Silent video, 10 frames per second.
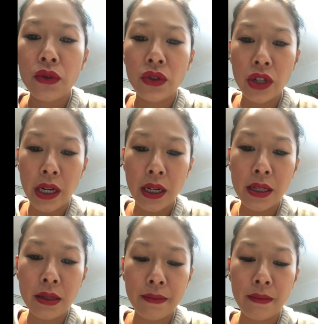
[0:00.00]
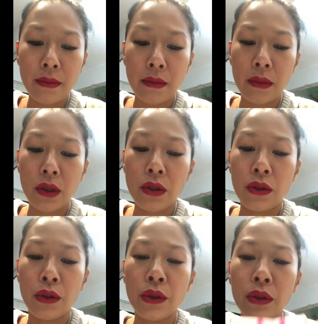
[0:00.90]
just
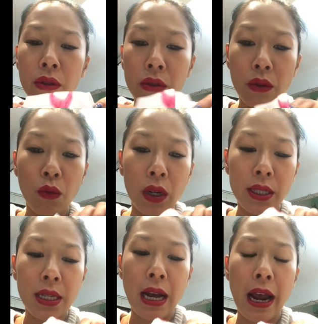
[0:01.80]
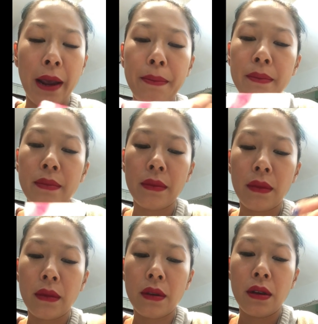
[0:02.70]
do one time.
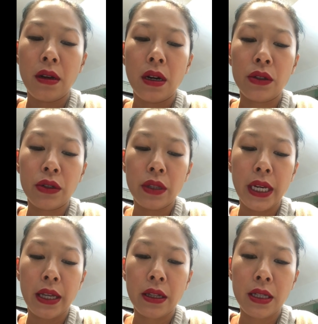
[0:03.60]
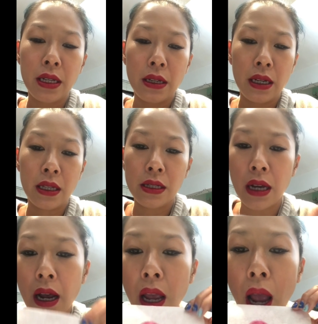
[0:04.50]
I'll do the other
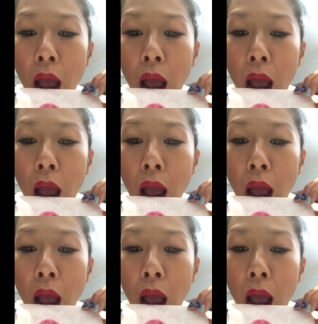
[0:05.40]
side.